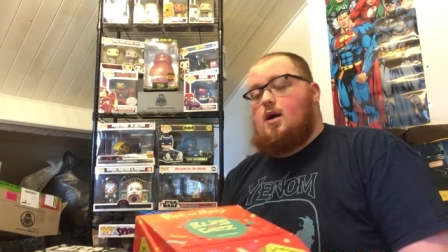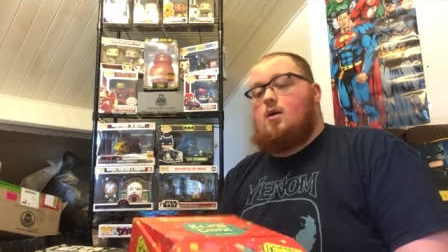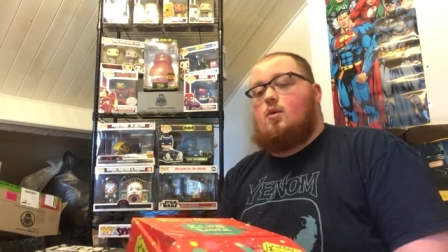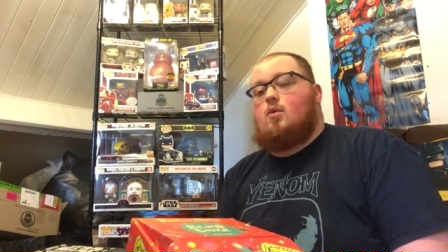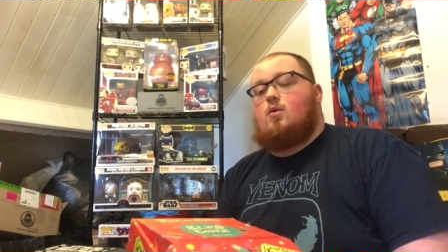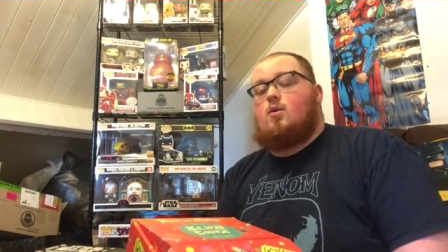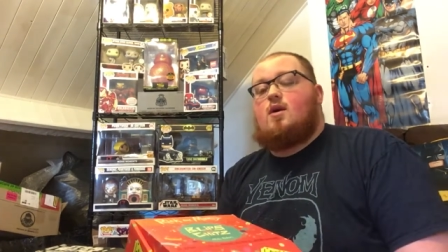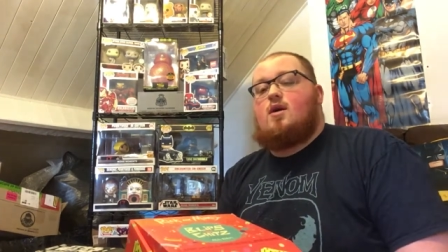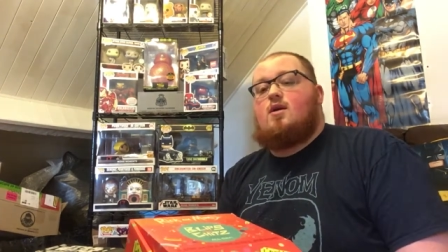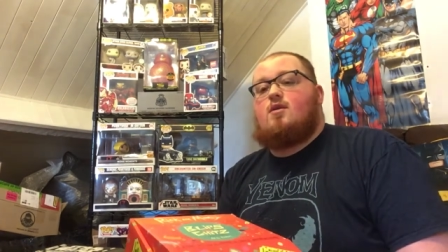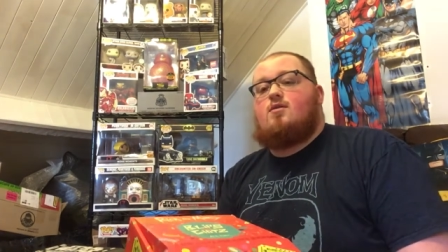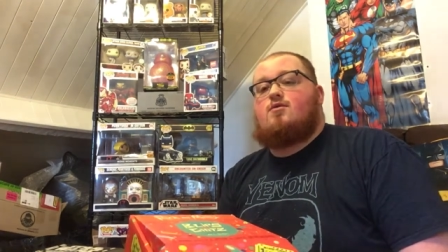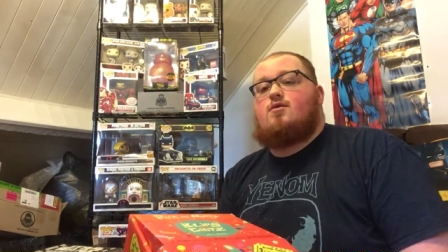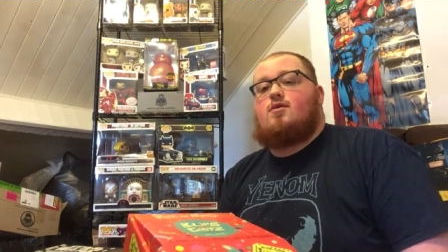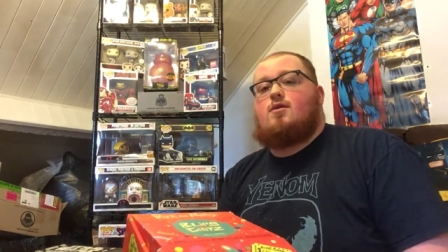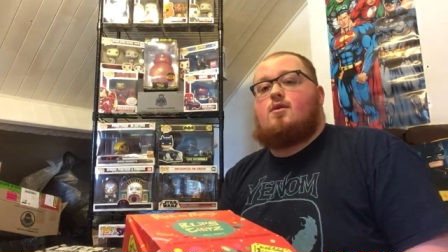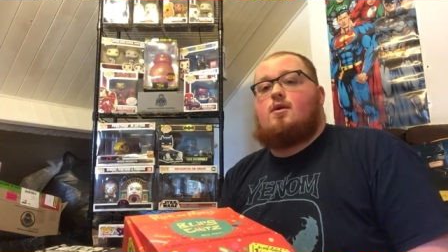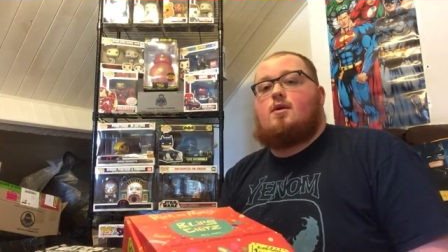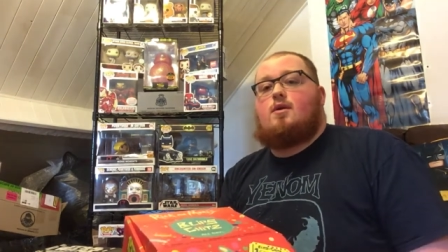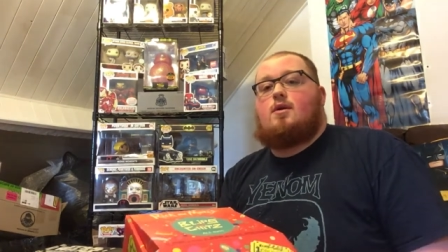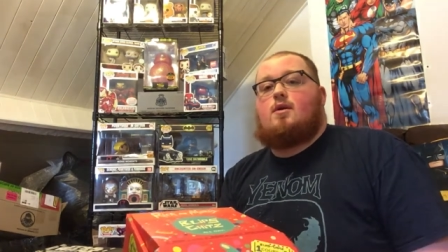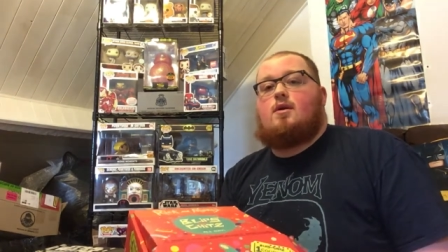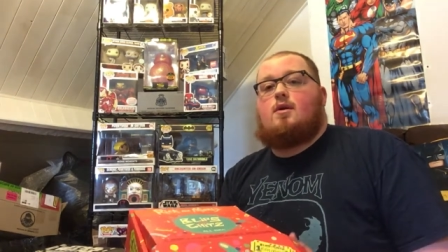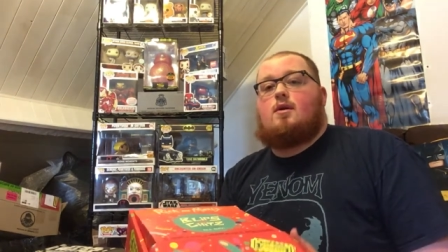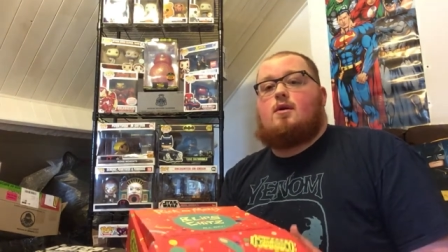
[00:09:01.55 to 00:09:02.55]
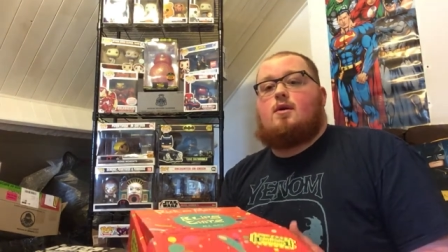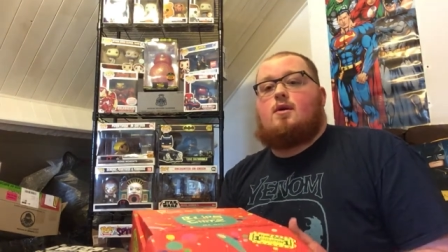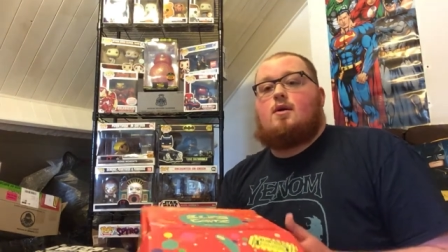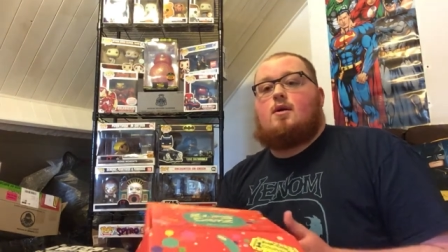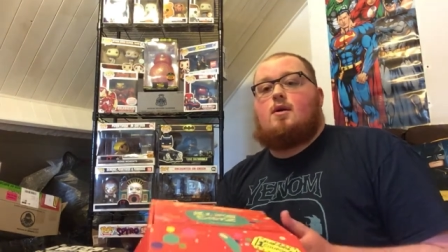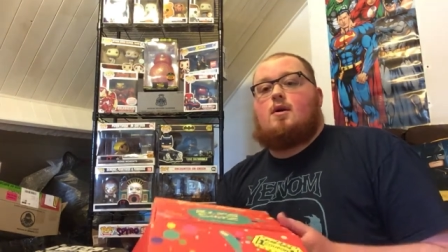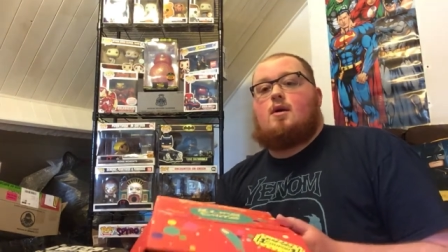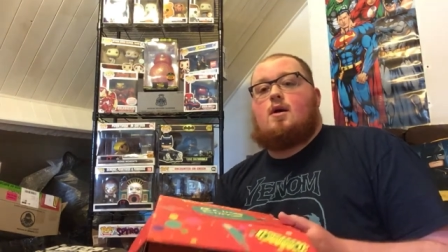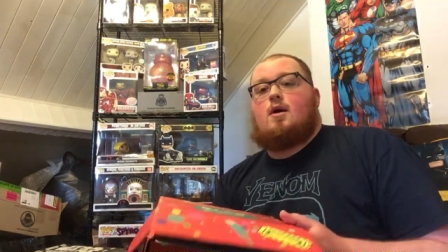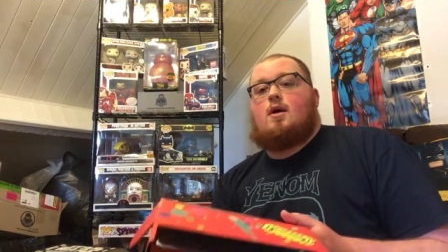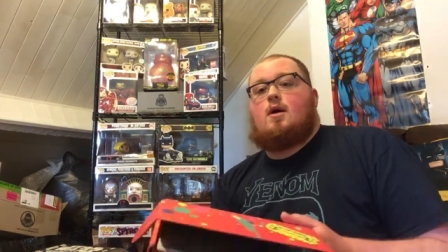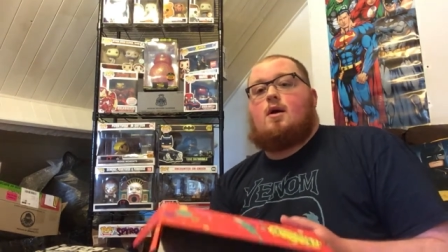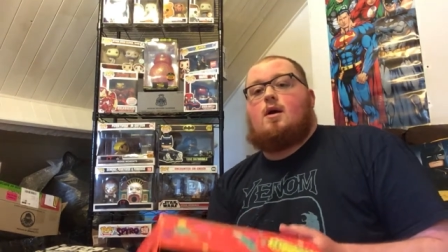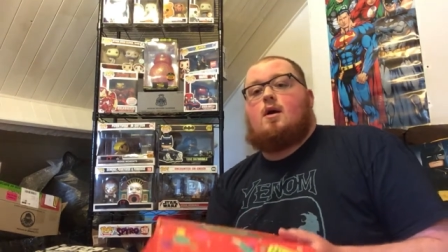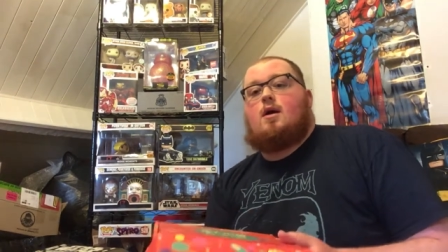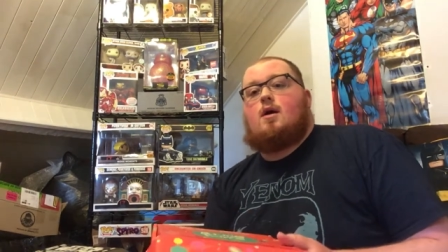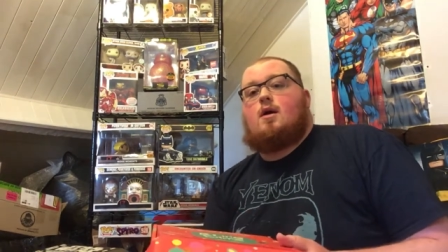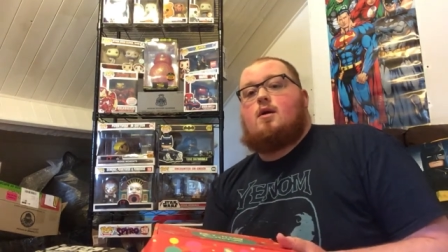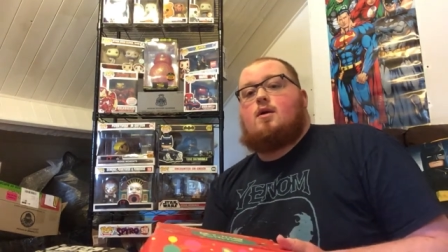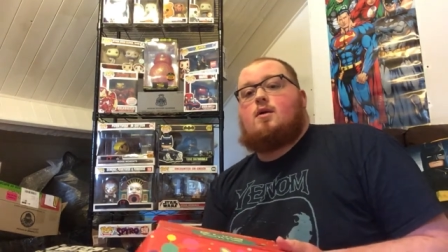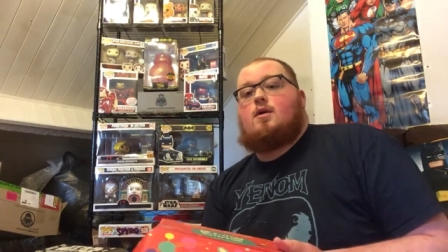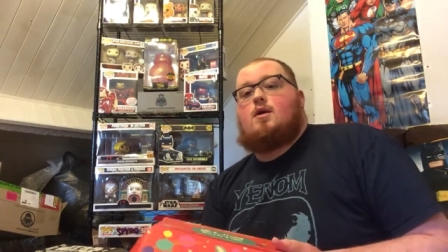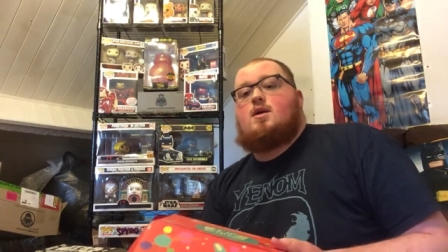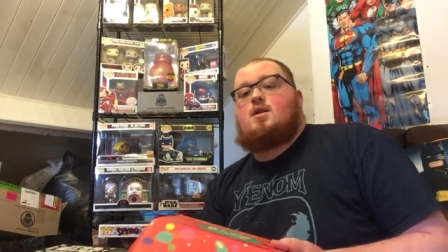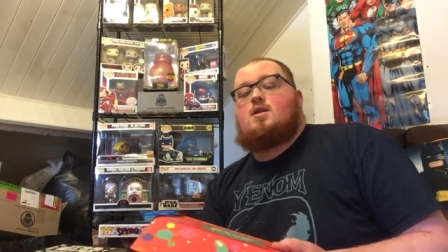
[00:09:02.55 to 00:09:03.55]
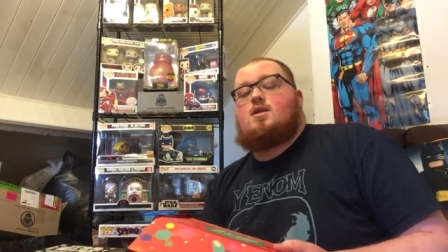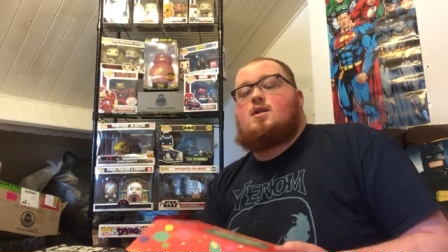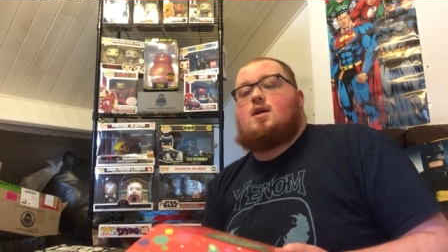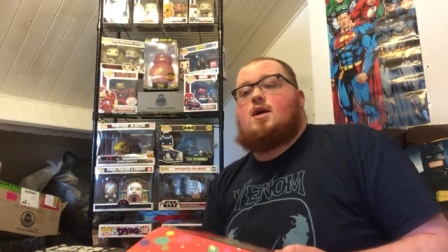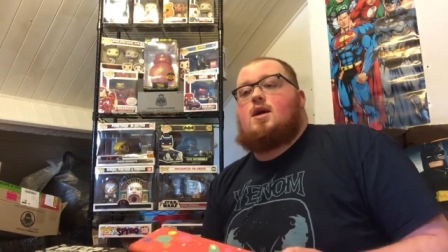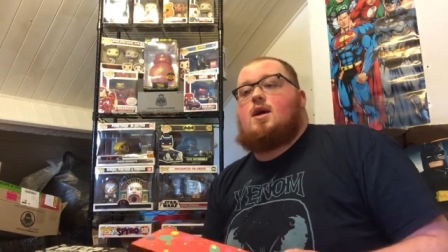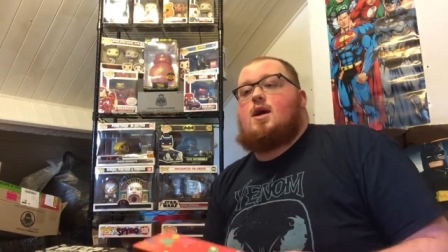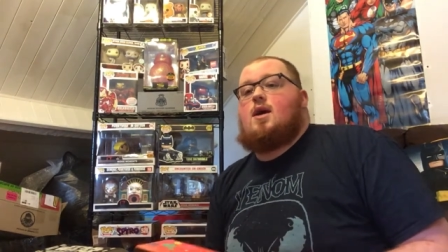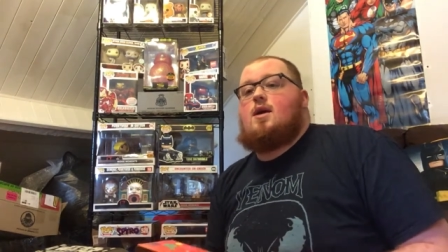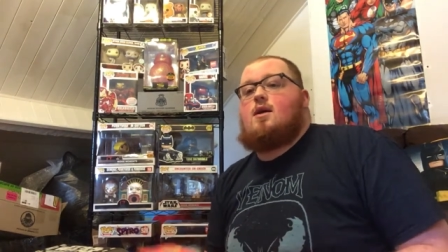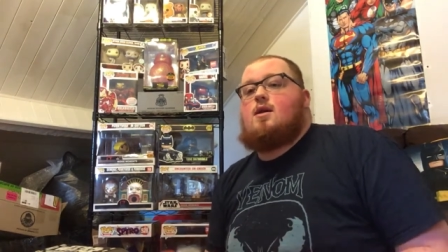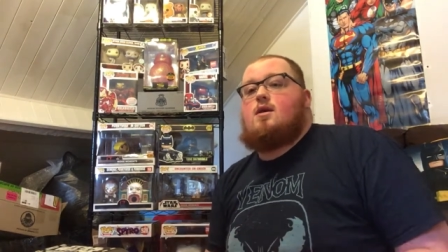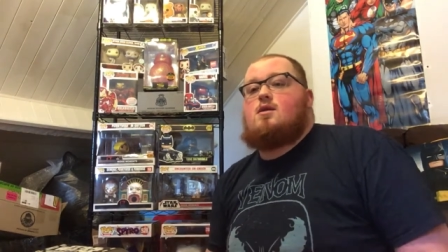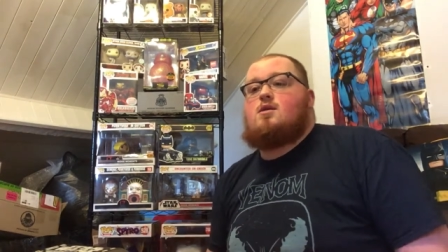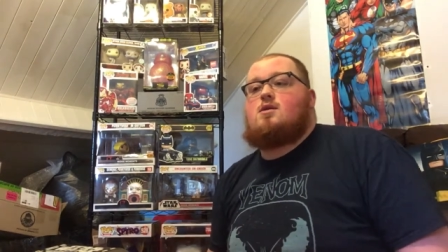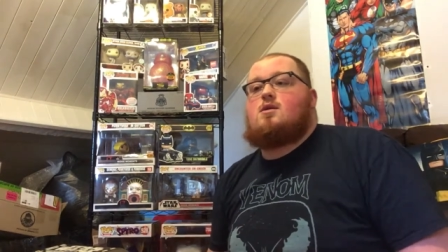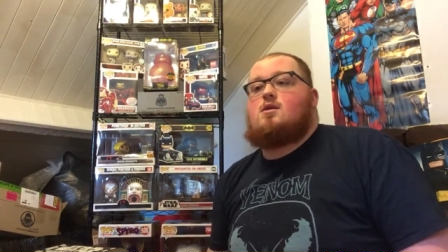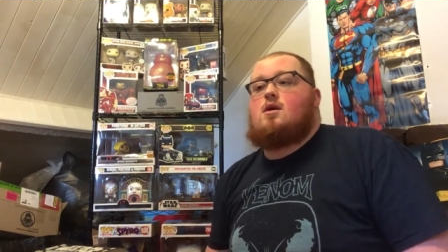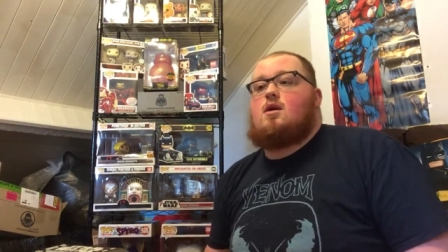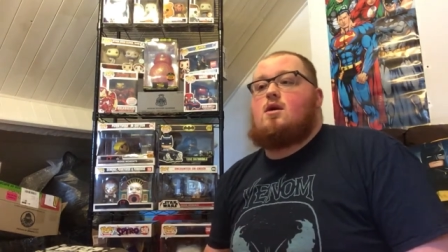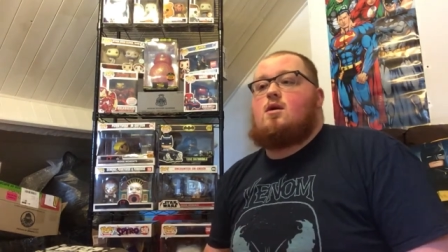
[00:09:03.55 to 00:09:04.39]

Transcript: with this again. So